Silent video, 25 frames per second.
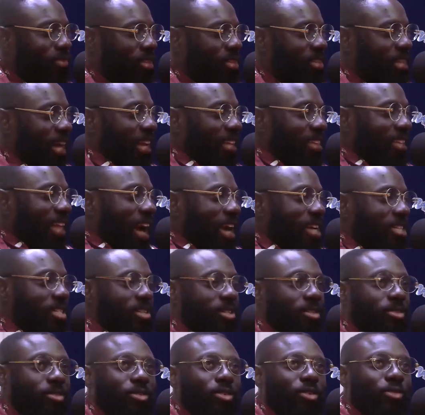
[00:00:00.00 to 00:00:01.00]

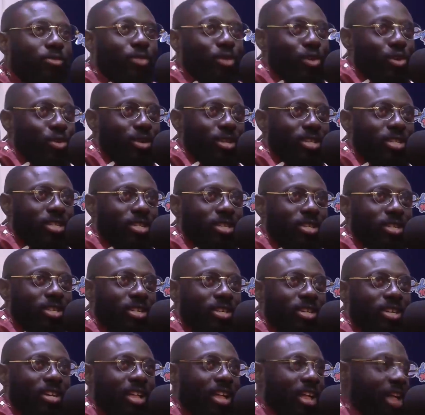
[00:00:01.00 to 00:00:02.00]
10,000 followers
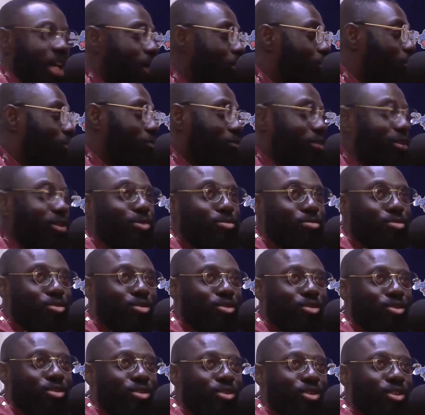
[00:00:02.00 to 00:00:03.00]
on Facebook
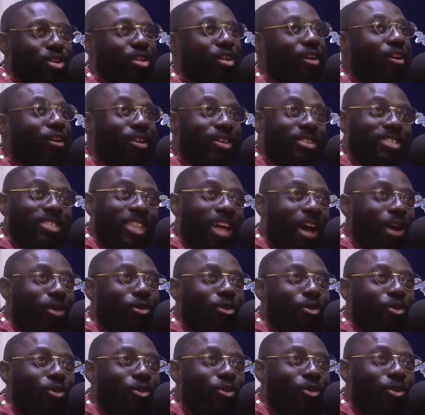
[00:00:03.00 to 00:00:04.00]
or star
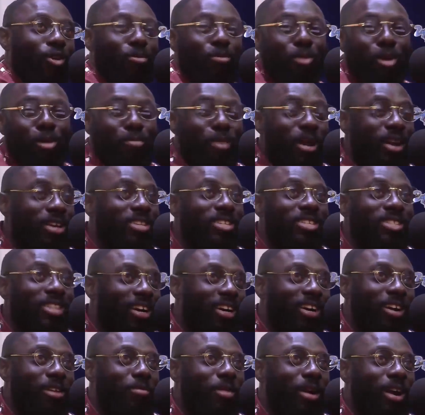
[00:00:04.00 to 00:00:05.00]
or but by
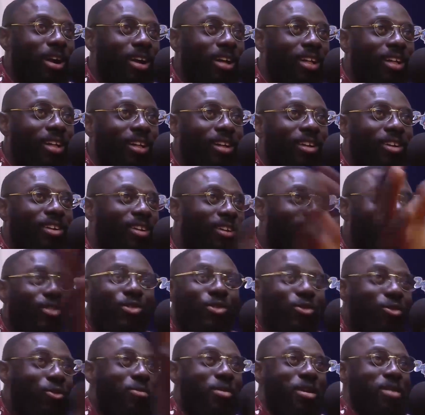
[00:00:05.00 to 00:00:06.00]
Instagram
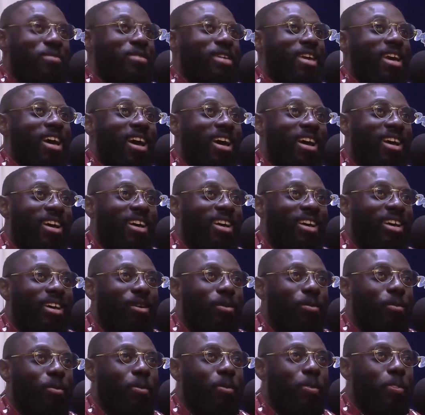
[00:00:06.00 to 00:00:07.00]
baby.
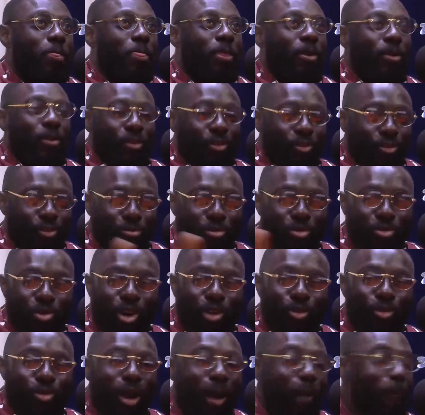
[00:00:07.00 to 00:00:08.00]
Obiwa
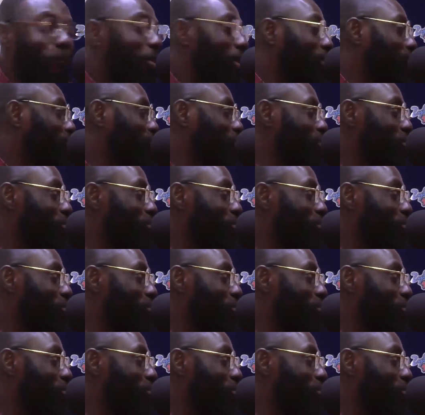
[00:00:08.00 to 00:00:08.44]
1.2